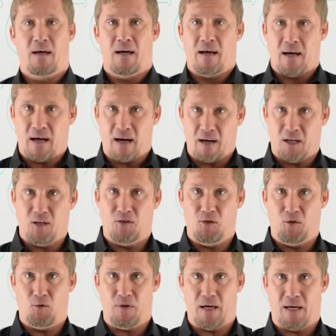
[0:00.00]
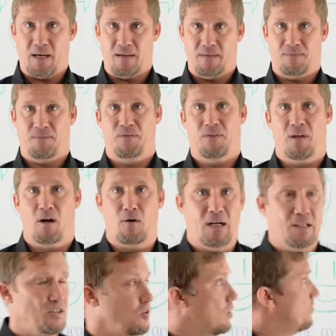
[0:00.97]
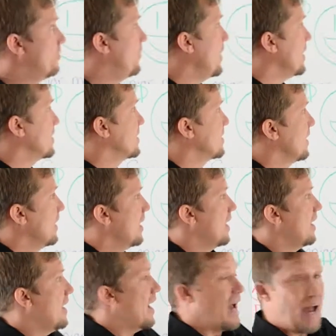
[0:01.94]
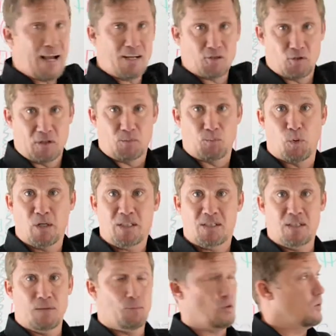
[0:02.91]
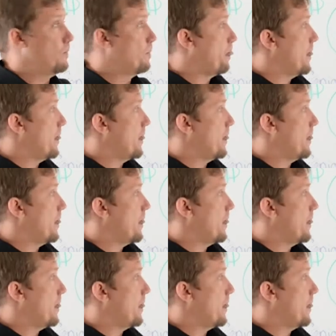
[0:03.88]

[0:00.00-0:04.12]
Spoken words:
How do you do that? All right, so the fix actually is pretty simple.